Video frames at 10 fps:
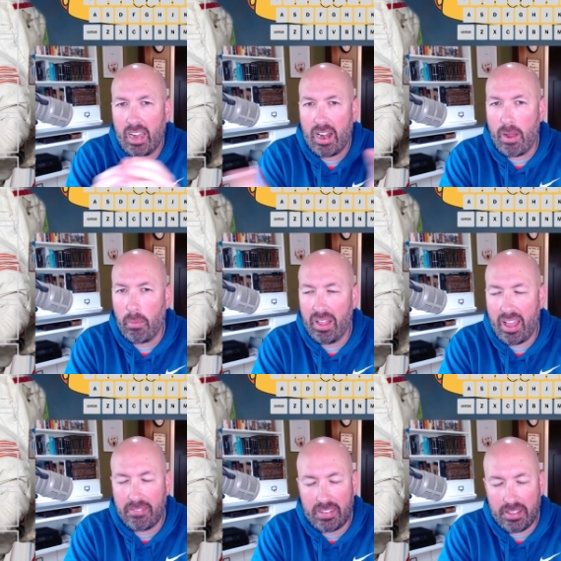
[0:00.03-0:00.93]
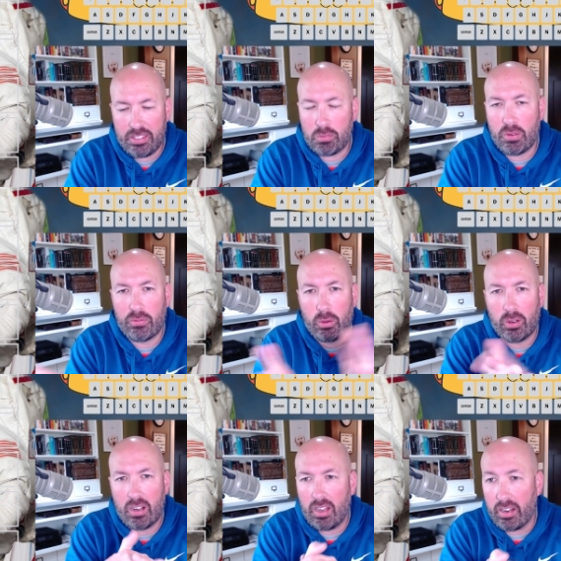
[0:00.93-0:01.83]
All right, well, I've done this
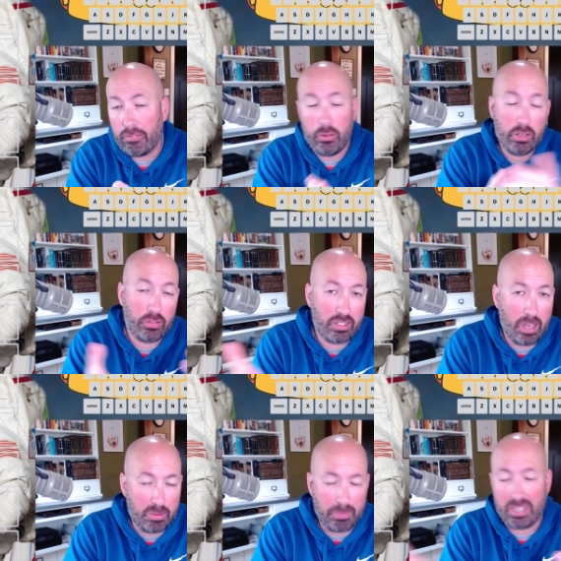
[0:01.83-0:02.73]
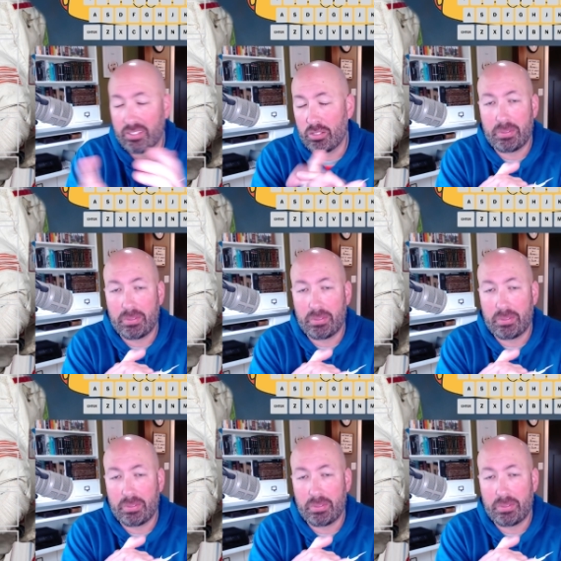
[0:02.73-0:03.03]
before on a few different types of puzzles,